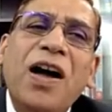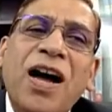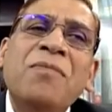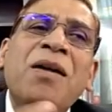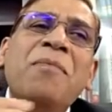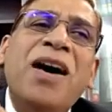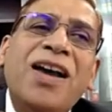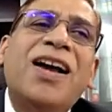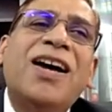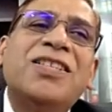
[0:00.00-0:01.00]
If I am
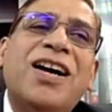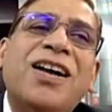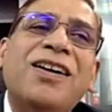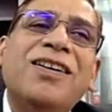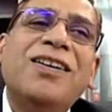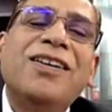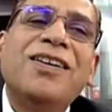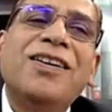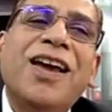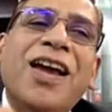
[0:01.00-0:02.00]
a Maharaja,
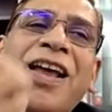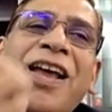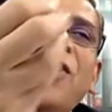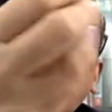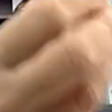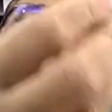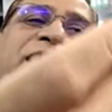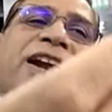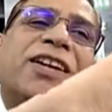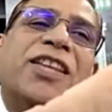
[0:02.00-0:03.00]
and I
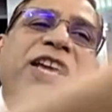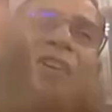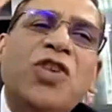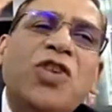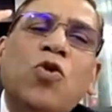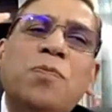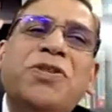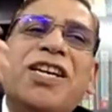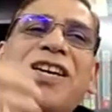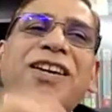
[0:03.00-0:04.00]
nominate Dev
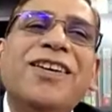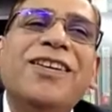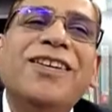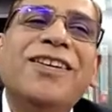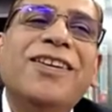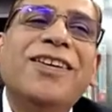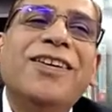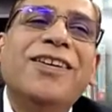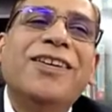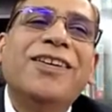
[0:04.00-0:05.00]
Swarupji,
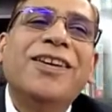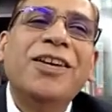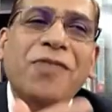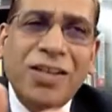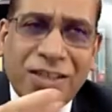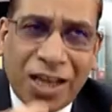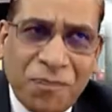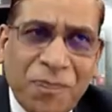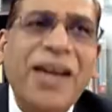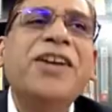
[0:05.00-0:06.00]
he
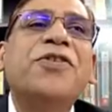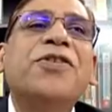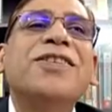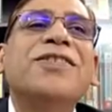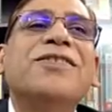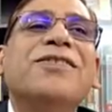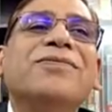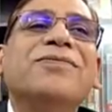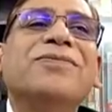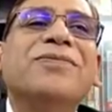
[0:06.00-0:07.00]
will serve my
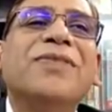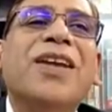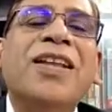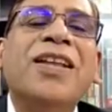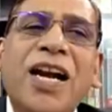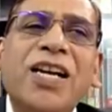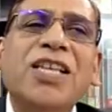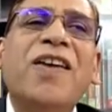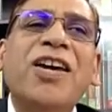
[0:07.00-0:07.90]
interest. And